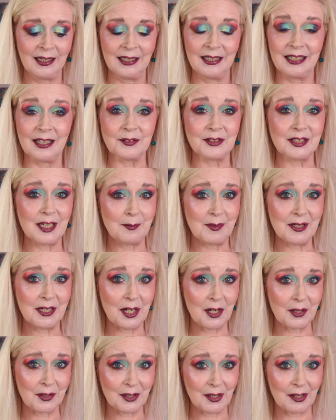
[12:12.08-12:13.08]
Just let me
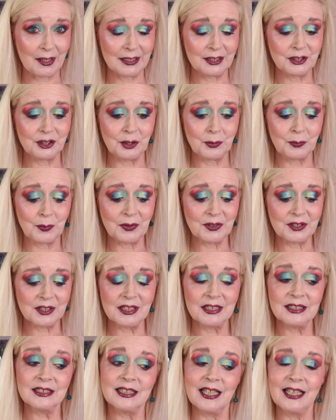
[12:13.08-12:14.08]
know, guys, do you want
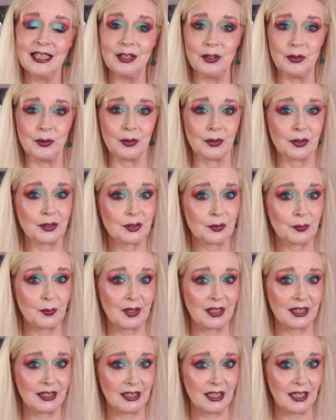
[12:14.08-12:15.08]
to see looks
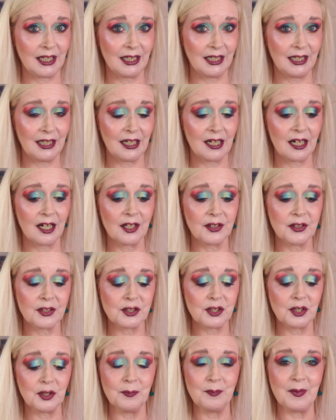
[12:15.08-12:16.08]
with the other
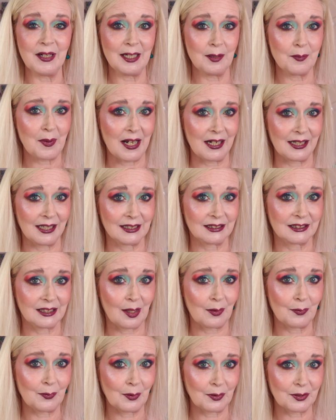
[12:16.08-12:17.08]
two mini palettes that
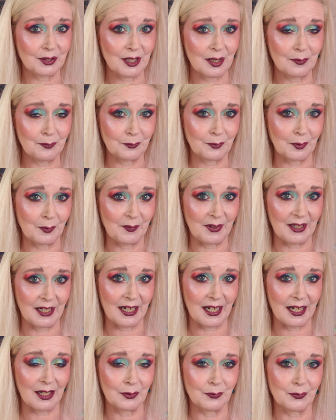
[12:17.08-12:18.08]
I've not done from the
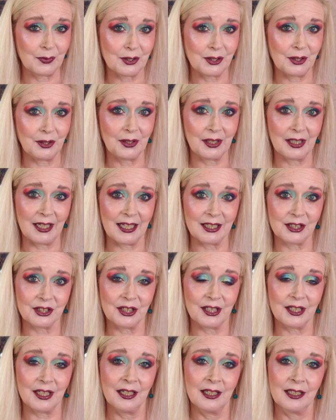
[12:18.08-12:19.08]
Alva 2
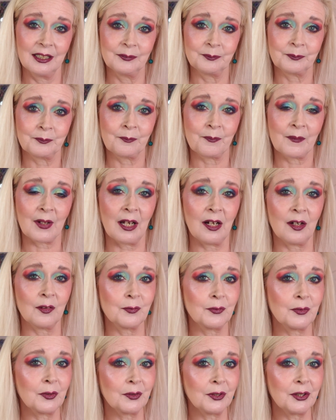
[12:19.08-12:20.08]
collection? I've
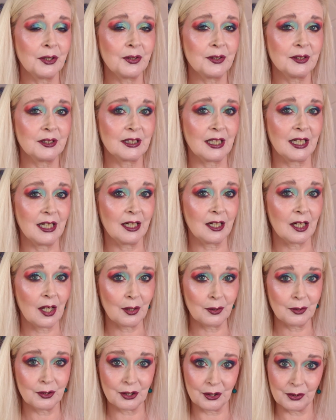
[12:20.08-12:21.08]
not used the
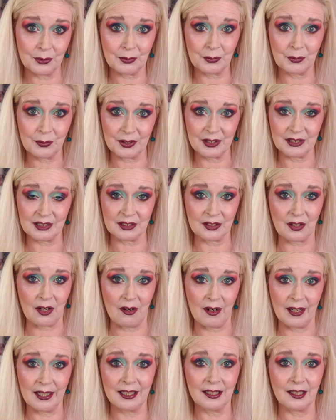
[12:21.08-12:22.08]
Ocean or the
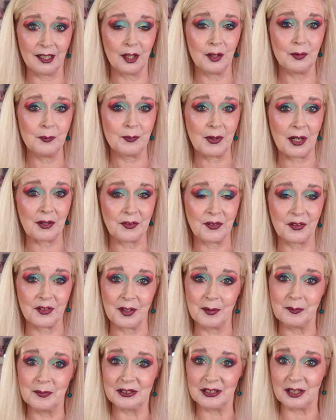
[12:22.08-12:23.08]
Sky and I own both of
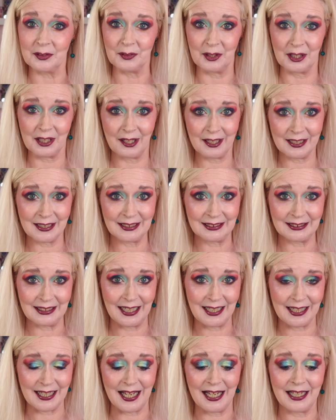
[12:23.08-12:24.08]
them. So if you'd like to
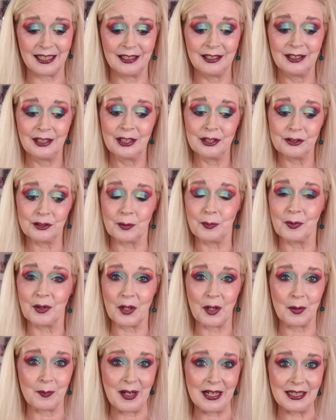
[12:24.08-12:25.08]
see that, drop a
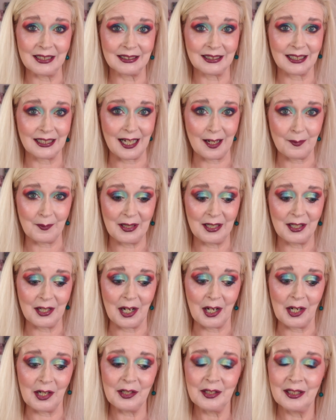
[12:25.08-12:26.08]
comment and let me
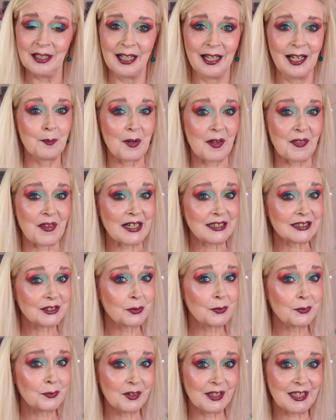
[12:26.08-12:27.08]
know. But that's
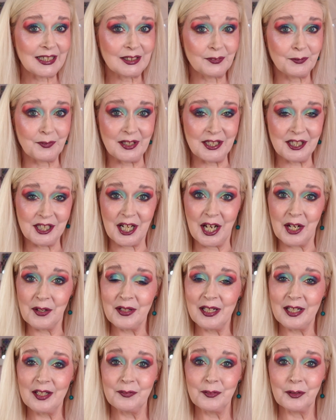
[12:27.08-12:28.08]
all for this video.
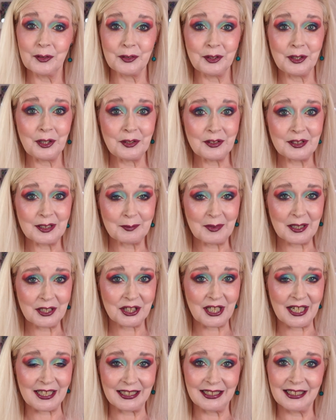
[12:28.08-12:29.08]
If you're new to my
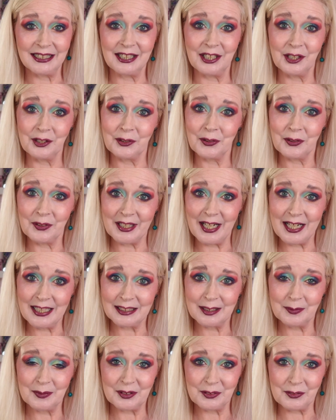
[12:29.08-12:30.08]
channel and you're not yet
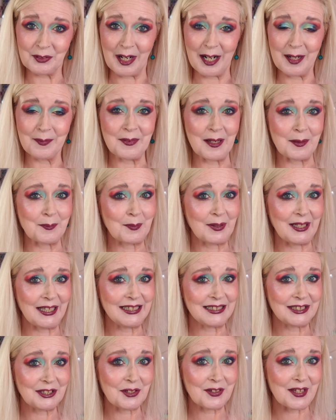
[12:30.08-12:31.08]
subscribed, then
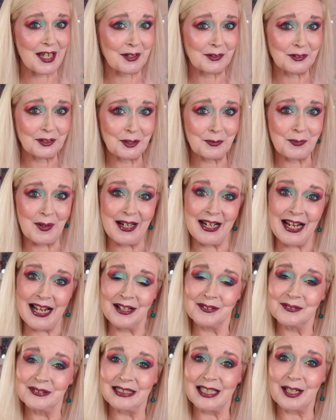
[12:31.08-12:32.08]
please do that on your way
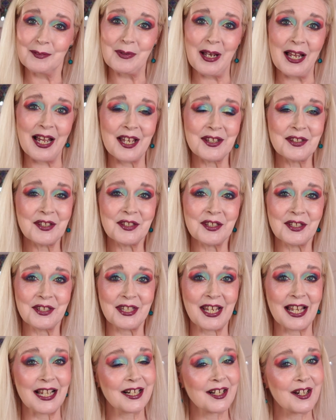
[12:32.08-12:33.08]
out. But other than
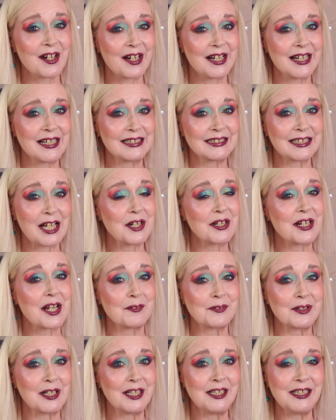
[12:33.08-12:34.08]
that, guys, hope you're
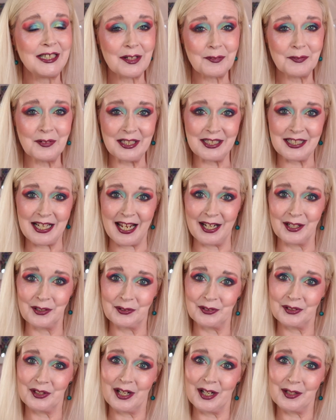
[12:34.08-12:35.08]
having a lovely day or
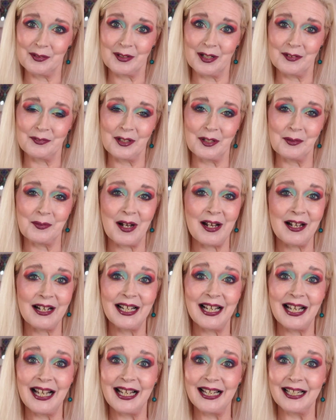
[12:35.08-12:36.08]
night wherever you are.
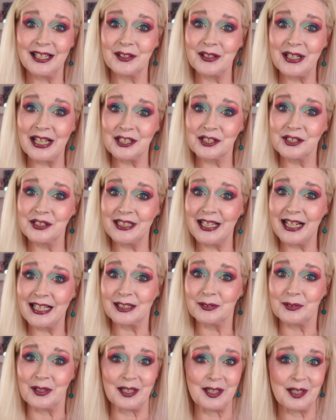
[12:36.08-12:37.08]
And I'll catch you in the
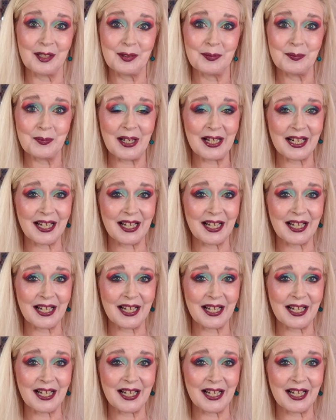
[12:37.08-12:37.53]
next one. Bye,